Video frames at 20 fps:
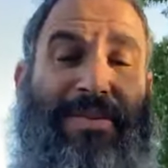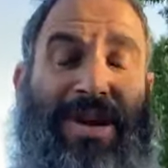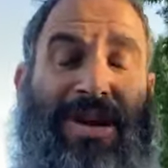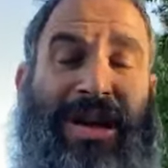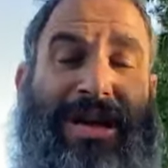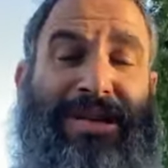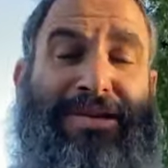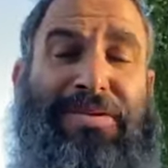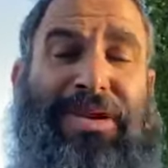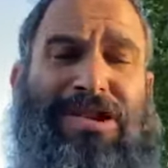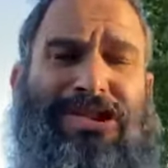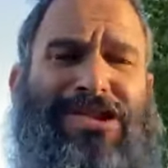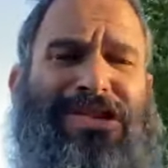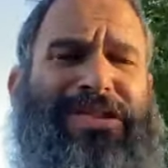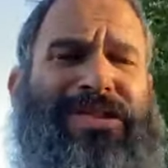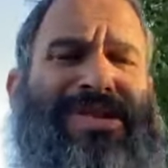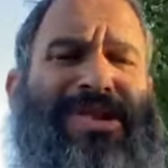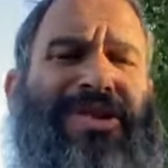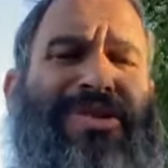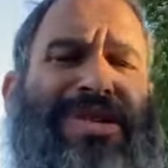behind the
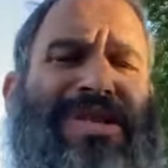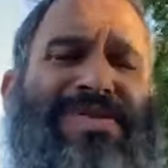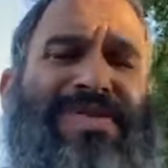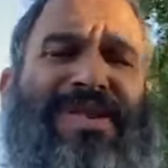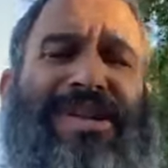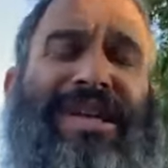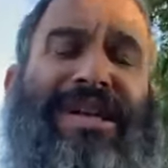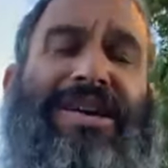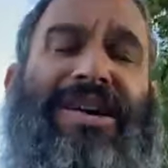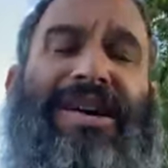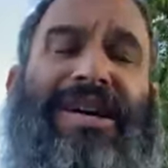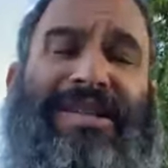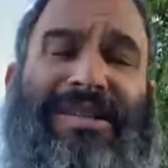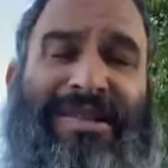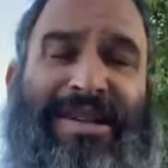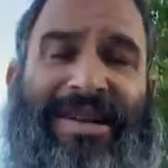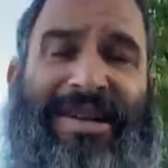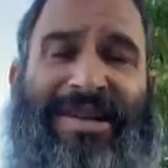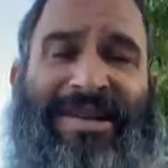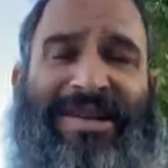register, is always very kind
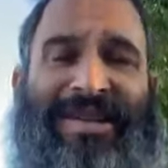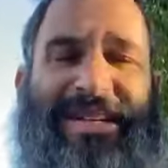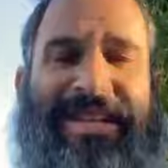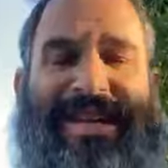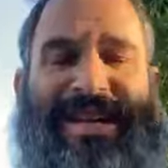to her.